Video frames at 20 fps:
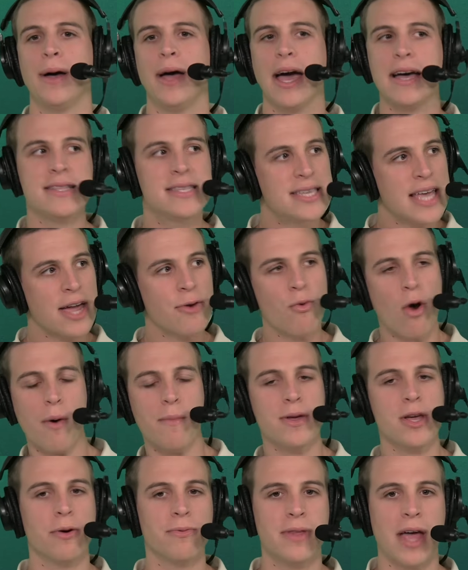And say
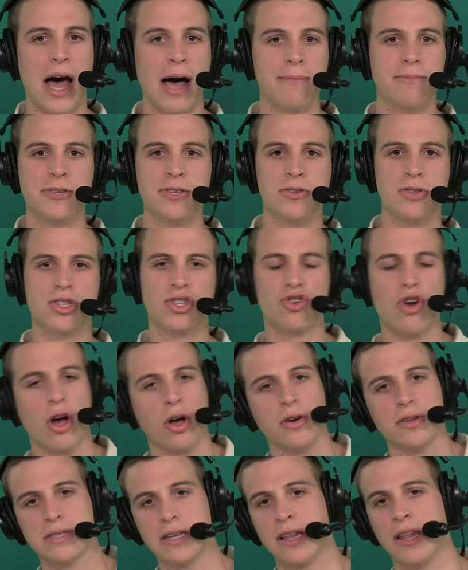Romeo Doubs
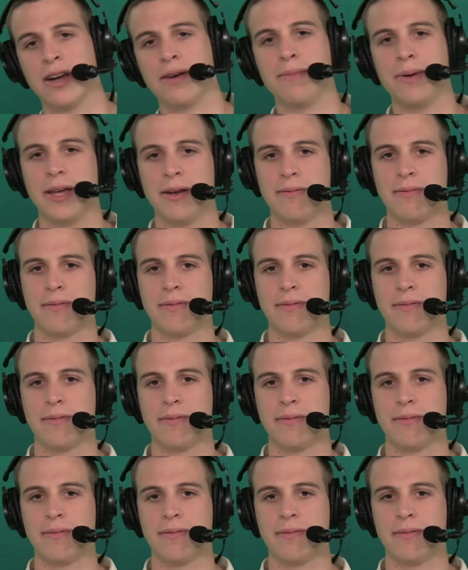struggles a little bit.